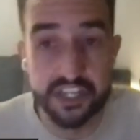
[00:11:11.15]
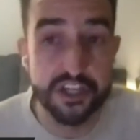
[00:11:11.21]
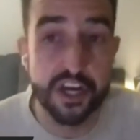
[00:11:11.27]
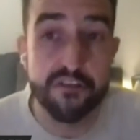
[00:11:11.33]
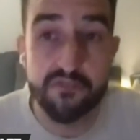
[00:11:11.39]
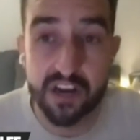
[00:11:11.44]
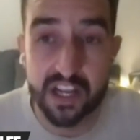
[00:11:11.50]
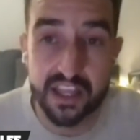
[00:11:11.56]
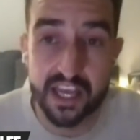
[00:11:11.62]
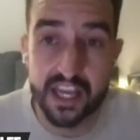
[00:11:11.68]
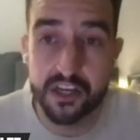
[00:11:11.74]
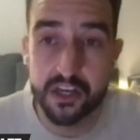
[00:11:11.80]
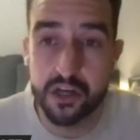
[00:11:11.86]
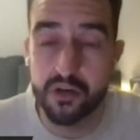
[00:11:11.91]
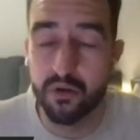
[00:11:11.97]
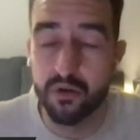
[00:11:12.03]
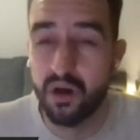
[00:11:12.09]
And generally they
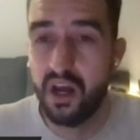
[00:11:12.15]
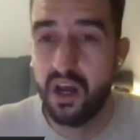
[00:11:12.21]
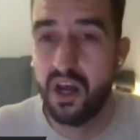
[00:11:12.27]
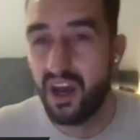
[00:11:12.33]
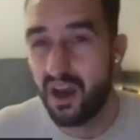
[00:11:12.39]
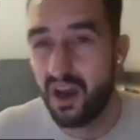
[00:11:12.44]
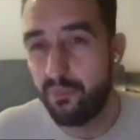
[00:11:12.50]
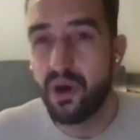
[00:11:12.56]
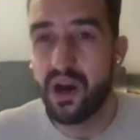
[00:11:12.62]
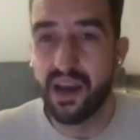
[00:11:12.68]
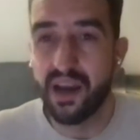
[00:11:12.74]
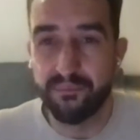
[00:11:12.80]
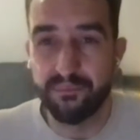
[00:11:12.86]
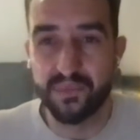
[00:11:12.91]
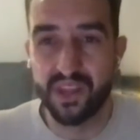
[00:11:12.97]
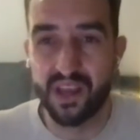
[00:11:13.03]
do. But